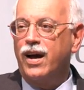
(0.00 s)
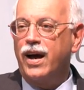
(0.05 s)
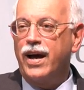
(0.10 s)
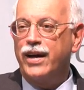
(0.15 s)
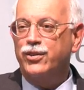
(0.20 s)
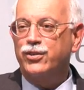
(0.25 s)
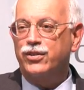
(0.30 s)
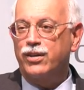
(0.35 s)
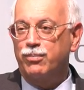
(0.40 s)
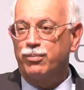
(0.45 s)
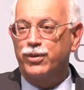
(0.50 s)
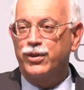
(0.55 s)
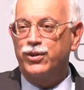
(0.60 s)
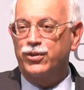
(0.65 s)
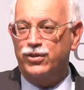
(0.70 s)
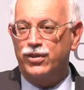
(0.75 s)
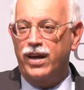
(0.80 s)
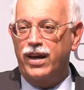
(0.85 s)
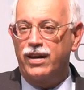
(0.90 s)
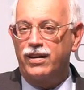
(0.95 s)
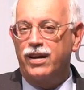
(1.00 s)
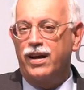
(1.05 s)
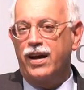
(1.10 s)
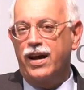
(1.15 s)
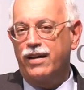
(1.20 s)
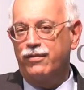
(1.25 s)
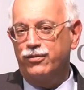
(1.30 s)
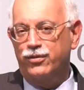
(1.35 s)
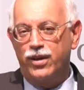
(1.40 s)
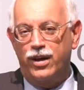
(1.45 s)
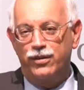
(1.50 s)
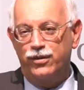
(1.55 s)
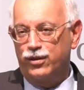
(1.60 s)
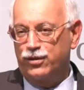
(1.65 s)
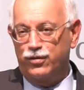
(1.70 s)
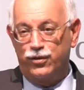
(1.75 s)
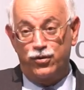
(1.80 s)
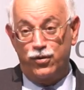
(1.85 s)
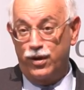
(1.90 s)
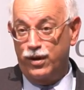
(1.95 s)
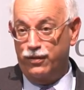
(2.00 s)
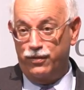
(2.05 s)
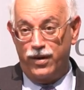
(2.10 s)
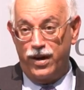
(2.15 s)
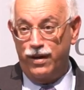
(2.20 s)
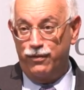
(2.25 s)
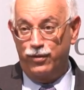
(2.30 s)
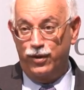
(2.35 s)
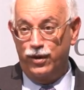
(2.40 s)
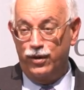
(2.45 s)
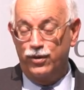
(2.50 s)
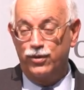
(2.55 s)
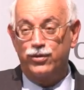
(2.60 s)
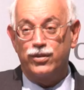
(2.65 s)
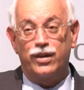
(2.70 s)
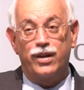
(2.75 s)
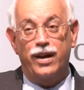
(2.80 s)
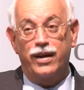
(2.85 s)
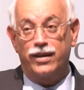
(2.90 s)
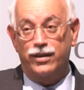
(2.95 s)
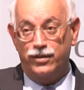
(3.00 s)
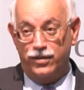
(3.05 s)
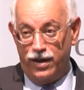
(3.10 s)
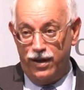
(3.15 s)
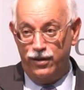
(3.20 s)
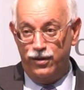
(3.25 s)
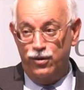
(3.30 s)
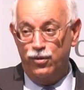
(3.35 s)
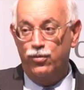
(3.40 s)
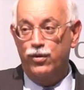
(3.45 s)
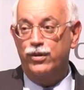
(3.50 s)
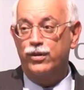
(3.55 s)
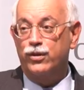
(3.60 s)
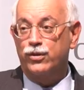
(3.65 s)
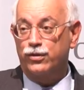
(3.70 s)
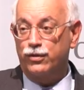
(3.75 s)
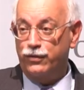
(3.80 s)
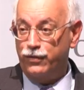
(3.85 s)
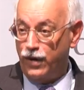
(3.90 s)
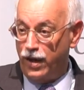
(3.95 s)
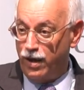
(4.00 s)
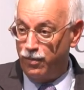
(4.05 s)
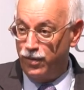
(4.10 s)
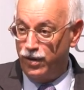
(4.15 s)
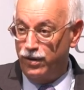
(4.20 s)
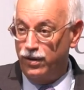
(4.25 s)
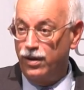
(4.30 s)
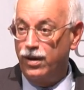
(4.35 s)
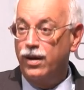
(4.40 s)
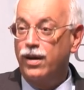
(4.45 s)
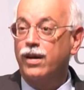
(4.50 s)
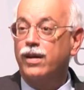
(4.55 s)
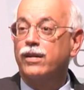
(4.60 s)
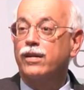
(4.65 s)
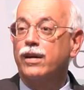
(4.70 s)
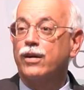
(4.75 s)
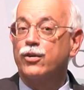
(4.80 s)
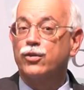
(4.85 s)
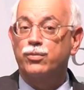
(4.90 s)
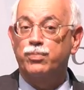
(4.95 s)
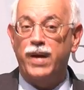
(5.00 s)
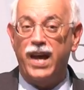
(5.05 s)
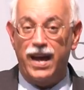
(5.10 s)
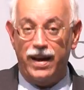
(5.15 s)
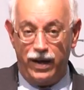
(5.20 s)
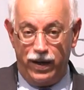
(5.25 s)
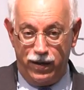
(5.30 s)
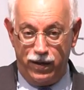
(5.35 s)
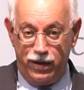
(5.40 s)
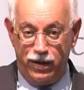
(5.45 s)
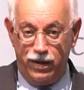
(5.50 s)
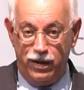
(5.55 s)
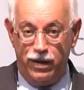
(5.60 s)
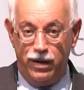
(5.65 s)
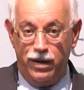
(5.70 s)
I simply said, I've done this for 25 years, and I can tell you when there's a famine, there is panic,